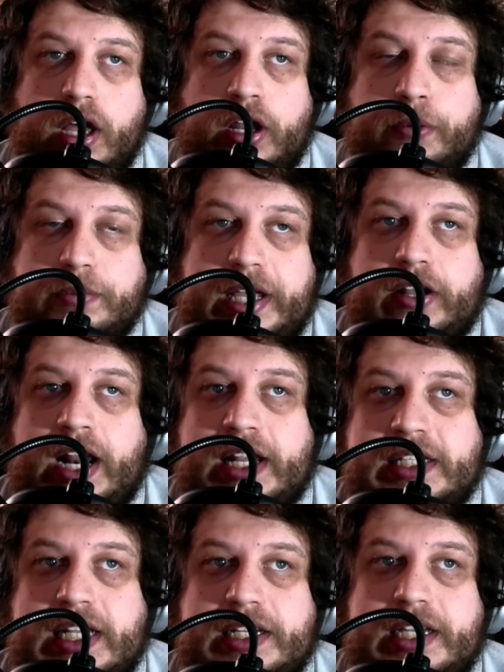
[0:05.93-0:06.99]
an update on
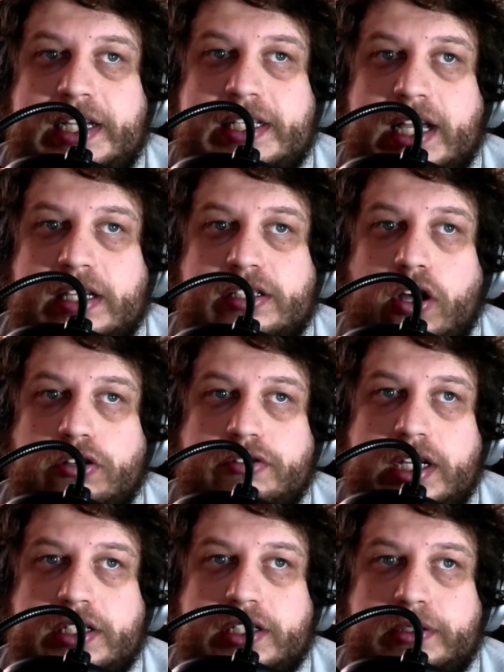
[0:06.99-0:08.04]
Alexander Isak's contract
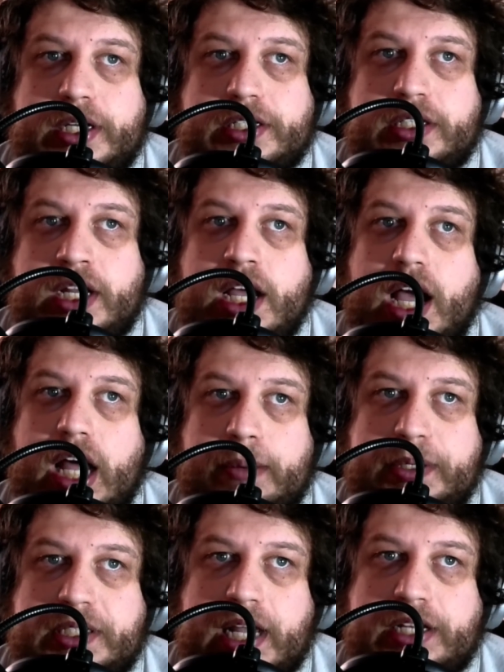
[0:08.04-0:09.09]
situation, and a
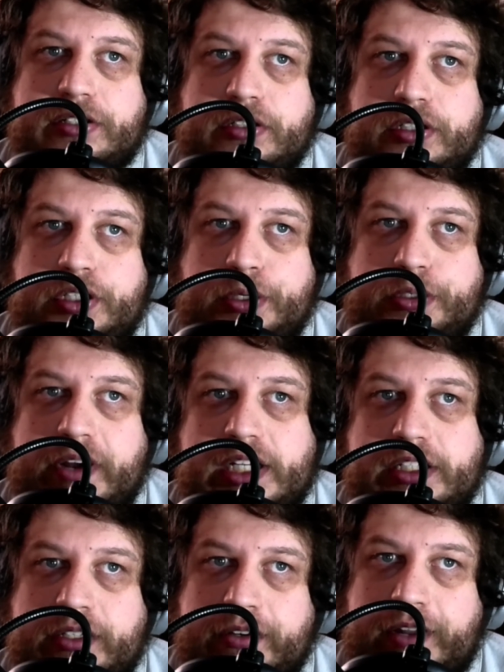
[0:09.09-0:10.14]
potential new
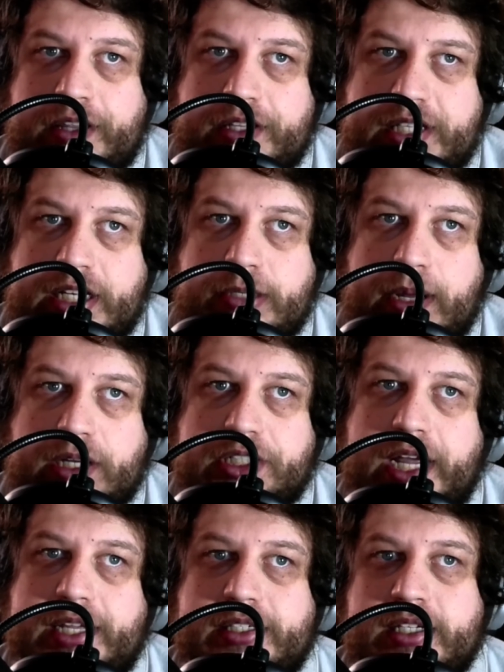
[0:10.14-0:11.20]
direction in the centre-back
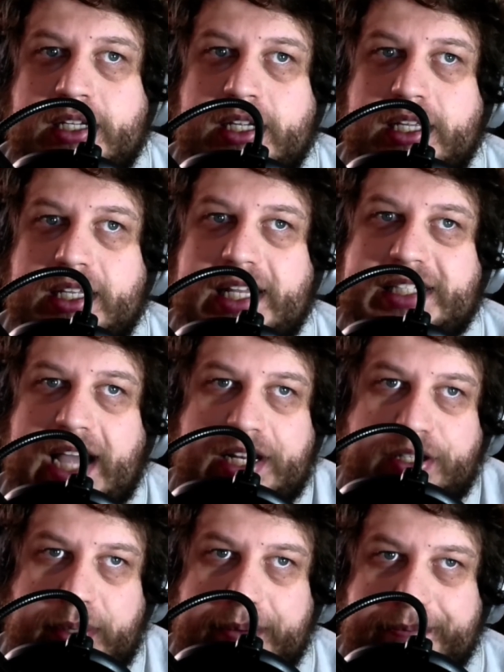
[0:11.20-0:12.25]
chase. Let's get into it.